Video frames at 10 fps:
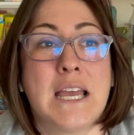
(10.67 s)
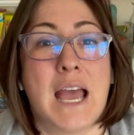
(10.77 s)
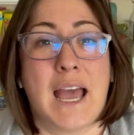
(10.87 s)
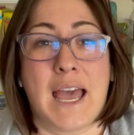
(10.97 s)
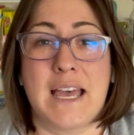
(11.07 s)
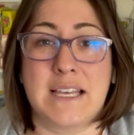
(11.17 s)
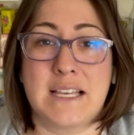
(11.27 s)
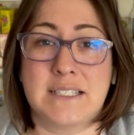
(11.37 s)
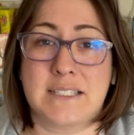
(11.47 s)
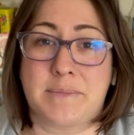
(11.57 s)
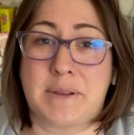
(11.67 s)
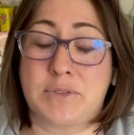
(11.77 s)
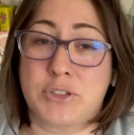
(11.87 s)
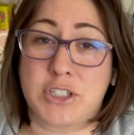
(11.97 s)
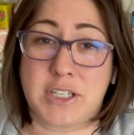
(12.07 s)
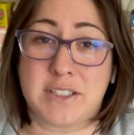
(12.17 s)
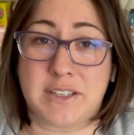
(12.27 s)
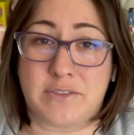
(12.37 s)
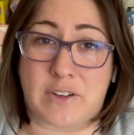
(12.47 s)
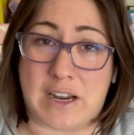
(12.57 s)
has sometimes, so she
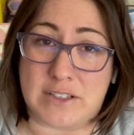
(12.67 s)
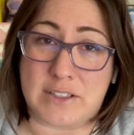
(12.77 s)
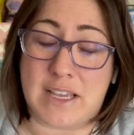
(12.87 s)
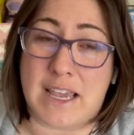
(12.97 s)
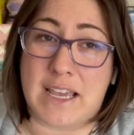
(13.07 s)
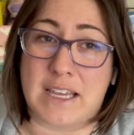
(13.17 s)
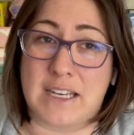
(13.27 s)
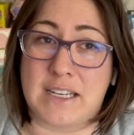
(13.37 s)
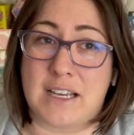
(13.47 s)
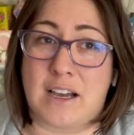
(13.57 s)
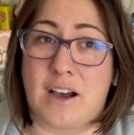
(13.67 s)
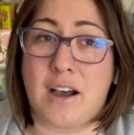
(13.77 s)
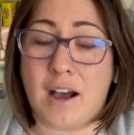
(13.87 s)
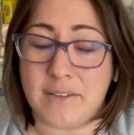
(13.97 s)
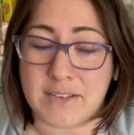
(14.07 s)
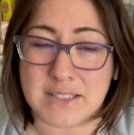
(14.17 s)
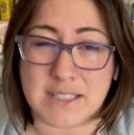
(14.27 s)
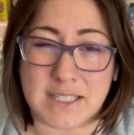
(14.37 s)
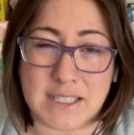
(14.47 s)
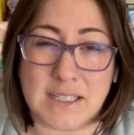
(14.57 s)
is in France and
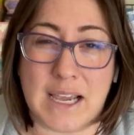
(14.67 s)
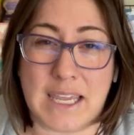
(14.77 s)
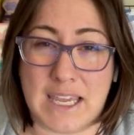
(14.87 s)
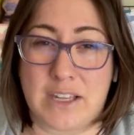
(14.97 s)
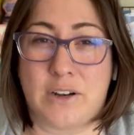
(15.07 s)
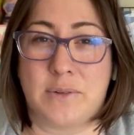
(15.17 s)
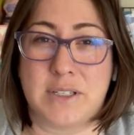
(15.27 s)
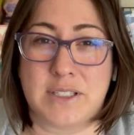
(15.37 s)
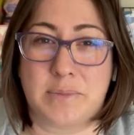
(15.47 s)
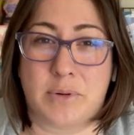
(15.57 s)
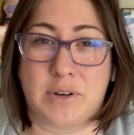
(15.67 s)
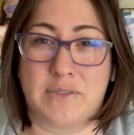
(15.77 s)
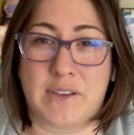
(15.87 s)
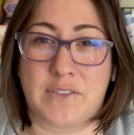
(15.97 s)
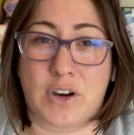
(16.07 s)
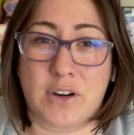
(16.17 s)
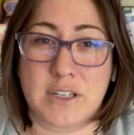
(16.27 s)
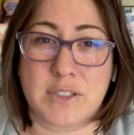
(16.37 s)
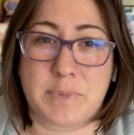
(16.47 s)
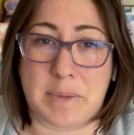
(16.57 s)
obviously I can't always support favorite
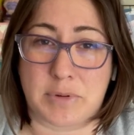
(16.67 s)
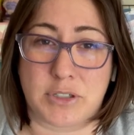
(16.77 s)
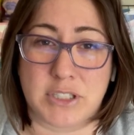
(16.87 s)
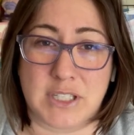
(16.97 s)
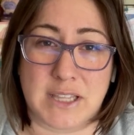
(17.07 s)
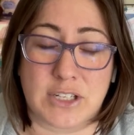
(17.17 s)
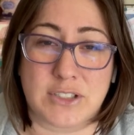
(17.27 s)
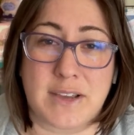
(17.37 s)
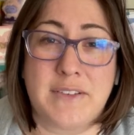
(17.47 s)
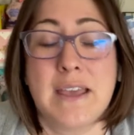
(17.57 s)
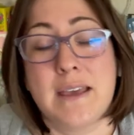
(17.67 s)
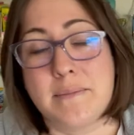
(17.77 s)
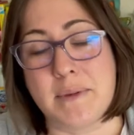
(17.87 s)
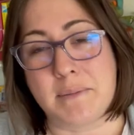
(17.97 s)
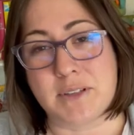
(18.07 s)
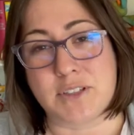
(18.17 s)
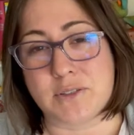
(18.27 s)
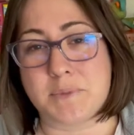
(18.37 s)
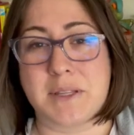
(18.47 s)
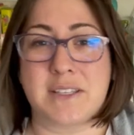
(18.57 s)
artists by purchasing their stuff. Maybe it's
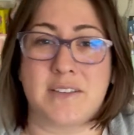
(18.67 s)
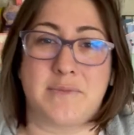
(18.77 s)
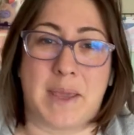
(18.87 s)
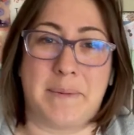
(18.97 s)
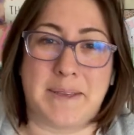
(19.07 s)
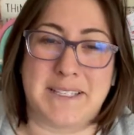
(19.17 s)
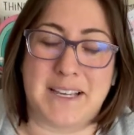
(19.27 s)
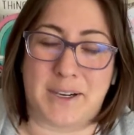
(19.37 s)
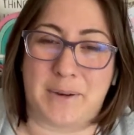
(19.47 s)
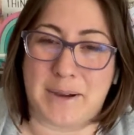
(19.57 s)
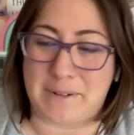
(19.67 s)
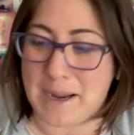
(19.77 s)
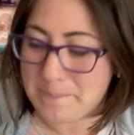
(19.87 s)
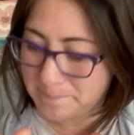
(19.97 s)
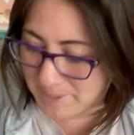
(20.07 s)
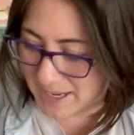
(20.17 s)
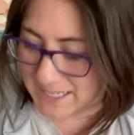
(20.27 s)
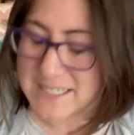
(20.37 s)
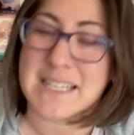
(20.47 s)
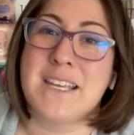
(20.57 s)
too expensive, maybe it's not quite right.
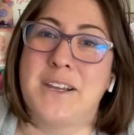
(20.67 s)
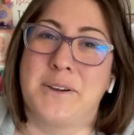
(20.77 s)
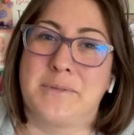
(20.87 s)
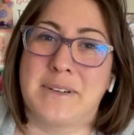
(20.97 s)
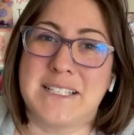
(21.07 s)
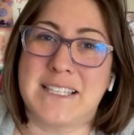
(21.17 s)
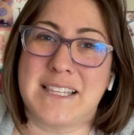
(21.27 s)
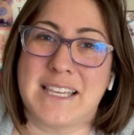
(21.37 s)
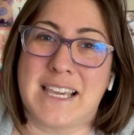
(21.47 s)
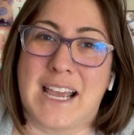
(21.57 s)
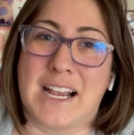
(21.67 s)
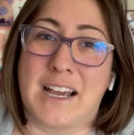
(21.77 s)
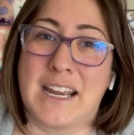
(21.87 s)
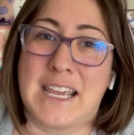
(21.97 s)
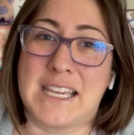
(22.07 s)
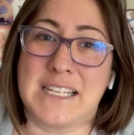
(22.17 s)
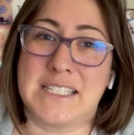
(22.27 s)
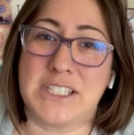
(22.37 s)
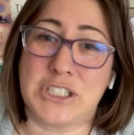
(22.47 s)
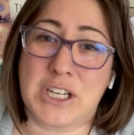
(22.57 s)
But recently I got a
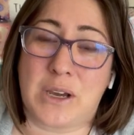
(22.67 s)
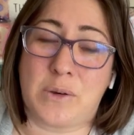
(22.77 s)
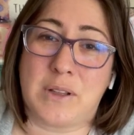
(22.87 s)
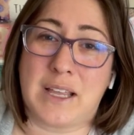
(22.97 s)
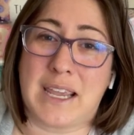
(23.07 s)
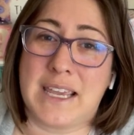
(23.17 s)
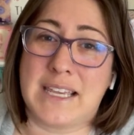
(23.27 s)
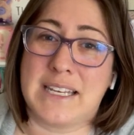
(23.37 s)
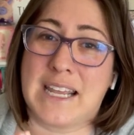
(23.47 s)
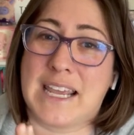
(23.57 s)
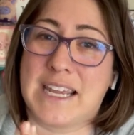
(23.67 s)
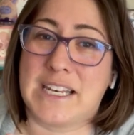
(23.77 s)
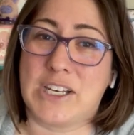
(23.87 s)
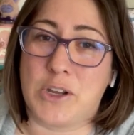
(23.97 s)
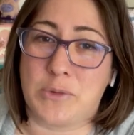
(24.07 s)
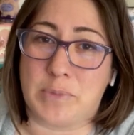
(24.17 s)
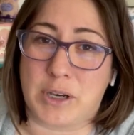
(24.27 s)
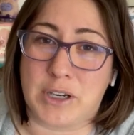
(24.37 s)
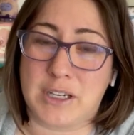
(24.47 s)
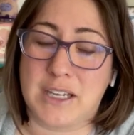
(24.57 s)
dish towel and a
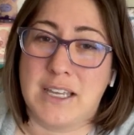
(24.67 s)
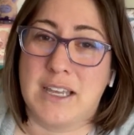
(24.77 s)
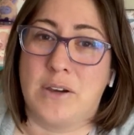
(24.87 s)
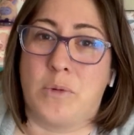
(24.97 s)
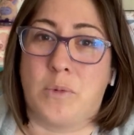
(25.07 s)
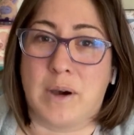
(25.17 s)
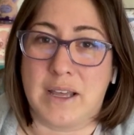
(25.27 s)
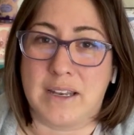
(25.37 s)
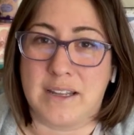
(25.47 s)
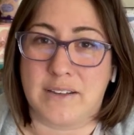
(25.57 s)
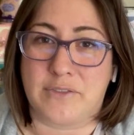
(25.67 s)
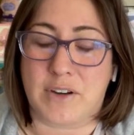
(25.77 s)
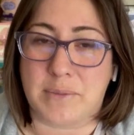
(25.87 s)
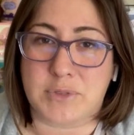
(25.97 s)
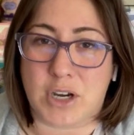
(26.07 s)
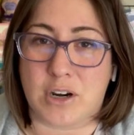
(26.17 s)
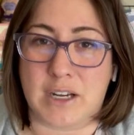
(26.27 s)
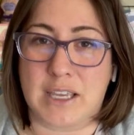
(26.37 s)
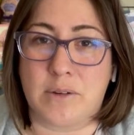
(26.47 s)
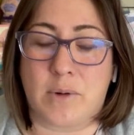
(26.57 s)
notebook, one from
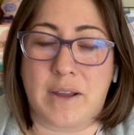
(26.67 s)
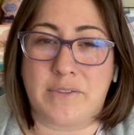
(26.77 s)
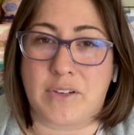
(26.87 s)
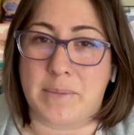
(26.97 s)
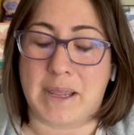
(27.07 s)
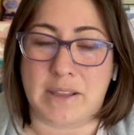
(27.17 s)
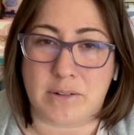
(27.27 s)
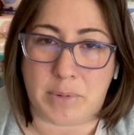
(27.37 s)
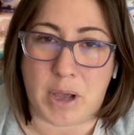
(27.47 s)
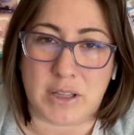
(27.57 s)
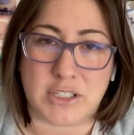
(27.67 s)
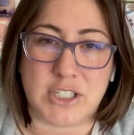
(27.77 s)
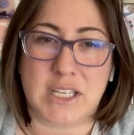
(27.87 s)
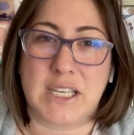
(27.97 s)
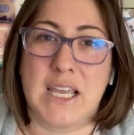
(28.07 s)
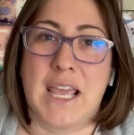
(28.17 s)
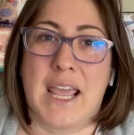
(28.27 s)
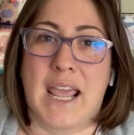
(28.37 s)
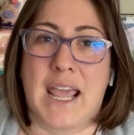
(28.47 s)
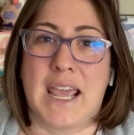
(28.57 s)
Target, one from Anthropologie,
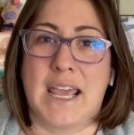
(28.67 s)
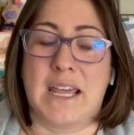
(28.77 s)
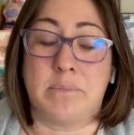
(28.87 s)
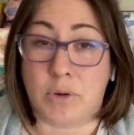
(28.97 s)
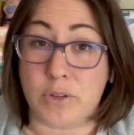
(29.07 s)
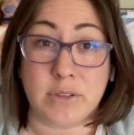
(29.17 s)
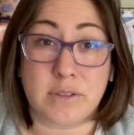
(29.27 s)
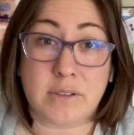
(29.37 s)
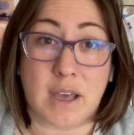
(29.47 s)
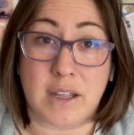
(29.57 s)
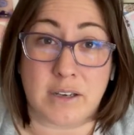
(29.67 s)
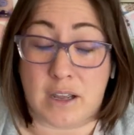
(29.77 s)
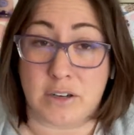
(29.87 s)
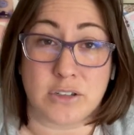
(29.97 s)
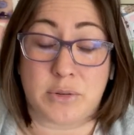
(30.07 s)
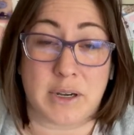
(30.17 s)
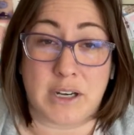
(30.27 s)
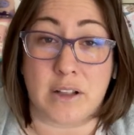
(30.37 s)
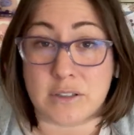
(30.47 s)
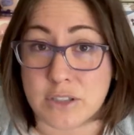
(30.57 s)
and both un under
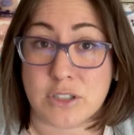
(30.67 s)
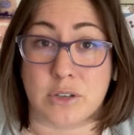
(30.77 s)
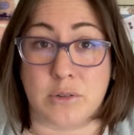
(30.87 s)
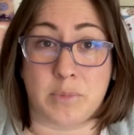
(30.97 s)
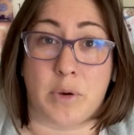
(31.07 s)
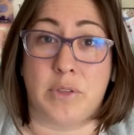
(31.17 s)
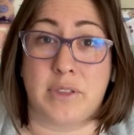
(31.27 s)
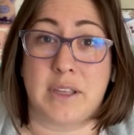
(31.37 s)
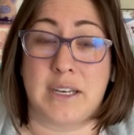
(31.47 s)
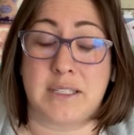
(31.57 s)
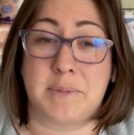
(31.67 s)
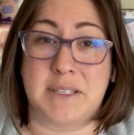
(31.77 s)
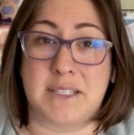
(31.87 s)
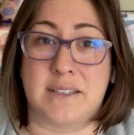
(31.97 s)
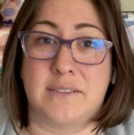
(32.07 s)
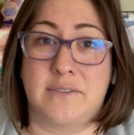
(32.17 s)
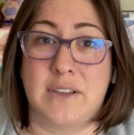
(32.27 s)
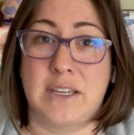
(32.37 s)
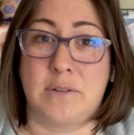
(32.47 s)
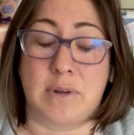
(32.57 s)
$20, so both
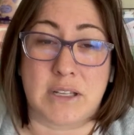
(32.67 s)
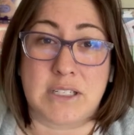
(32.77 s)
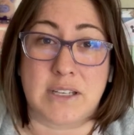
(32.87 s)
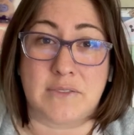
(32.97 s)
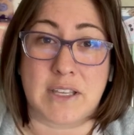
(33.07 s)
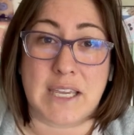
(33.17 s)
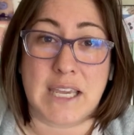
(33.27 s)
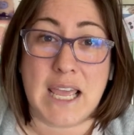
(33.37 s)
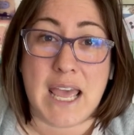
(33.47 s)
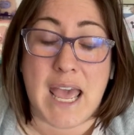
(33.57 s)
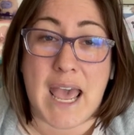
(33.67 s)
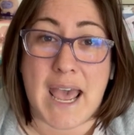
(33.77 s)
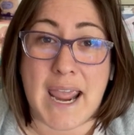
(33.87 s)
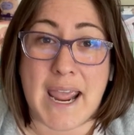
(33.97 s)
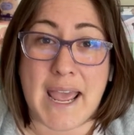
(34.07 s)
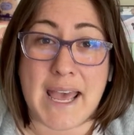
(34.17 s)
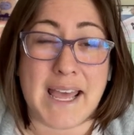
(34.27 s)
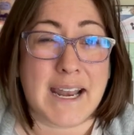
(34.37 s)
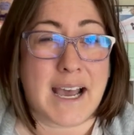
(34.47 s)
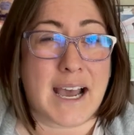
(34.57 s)
inexpensive relatively.
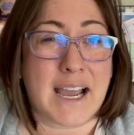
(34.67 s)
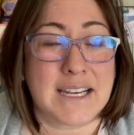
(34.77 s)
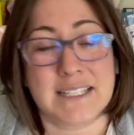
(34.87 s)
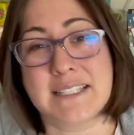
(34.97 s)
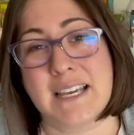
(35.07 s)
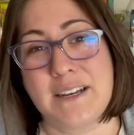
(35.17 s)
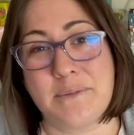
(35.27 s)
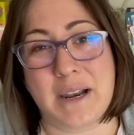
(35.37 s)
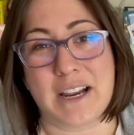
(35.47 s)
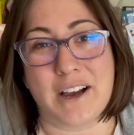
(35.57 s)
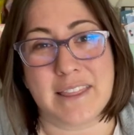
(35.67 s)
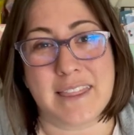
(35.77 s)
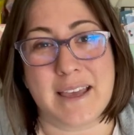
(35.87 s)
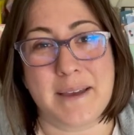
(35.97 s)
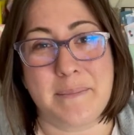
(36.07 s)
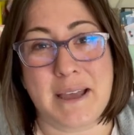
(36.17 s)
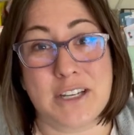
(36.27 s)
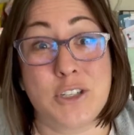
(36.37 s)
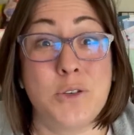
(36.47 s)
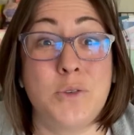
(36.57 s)
And I decided when I got them
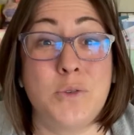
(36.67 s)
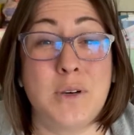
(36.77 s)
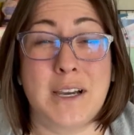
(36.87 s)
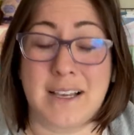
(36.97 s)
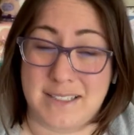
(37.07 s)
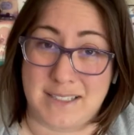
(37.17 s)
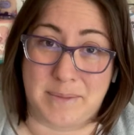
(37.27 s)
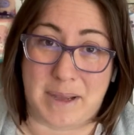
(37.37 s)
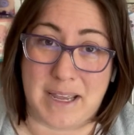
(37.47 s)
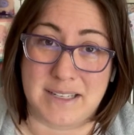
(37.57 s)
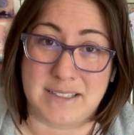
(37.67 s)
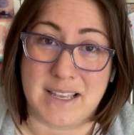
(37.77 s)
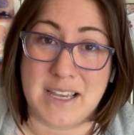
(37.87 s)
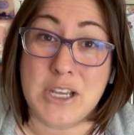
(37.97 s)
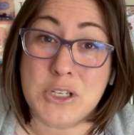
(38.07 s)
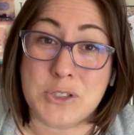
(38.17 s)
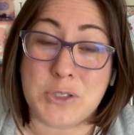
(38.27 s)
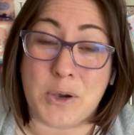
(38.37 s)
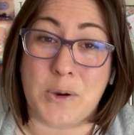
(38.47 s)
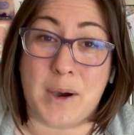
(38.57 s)
to customize.
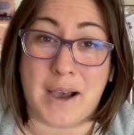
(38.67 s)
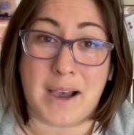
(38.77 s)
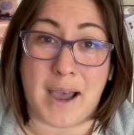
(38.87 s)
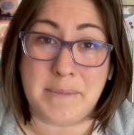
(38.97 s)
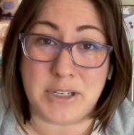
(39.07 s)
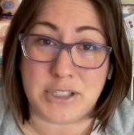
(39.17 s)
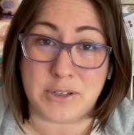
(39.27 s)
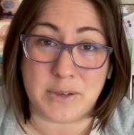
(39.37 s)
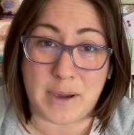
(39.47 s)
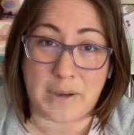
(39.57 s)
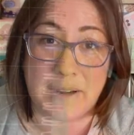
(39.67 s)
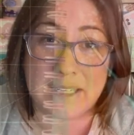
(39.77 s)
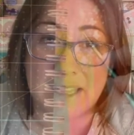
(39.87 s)
So I'm going to show you how I did